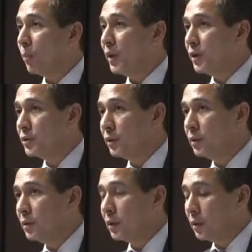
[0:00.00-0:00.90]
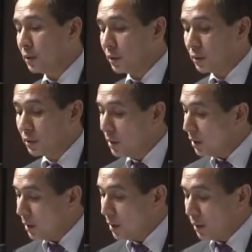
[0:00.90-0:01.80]
corporations and
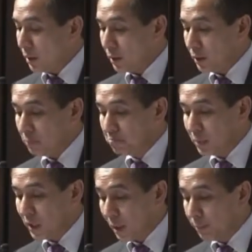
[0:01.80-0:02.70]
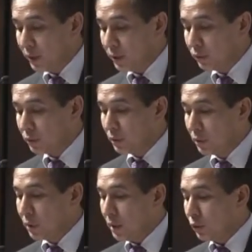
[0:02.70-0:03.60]
um, companies
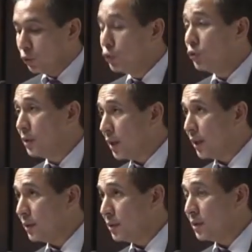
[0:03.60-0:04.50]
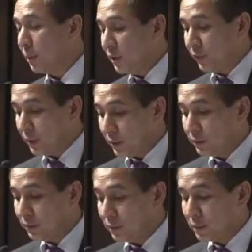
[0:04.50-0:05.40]
to utilize Islamic
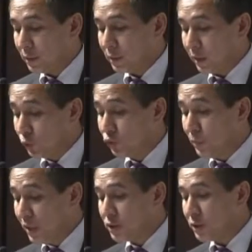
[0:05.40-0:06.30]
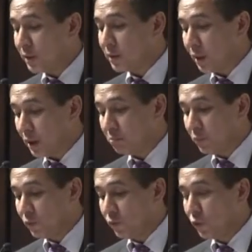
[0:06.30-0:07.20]
finance uh, and use Malaysia as a hub
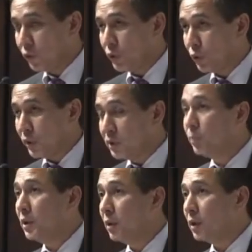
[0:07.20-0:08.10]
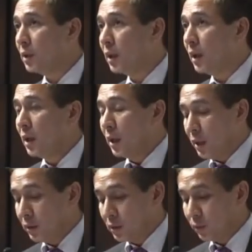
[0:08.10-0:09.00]
for your intermediary
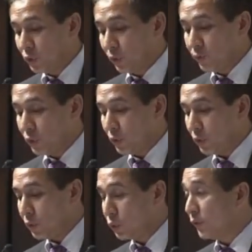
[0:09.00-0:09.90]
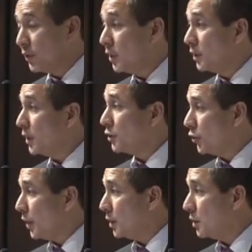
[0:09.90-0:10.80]
in terms of your to facilitate
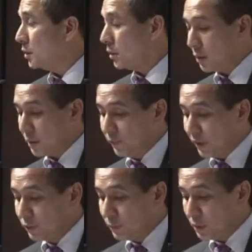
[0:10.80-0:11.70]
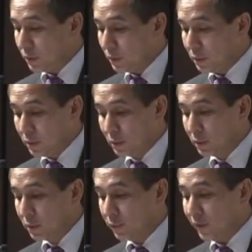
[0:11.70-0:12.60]
trade, uh, investment, uh,
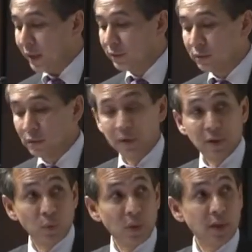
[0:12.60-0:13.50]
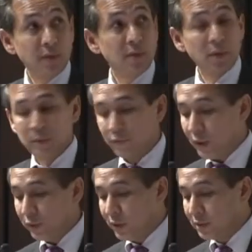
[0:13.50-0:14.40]
financing, as well as uh,
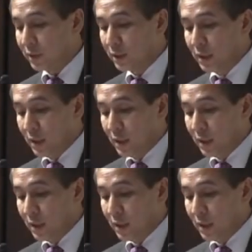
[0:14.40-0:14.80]
fundraising.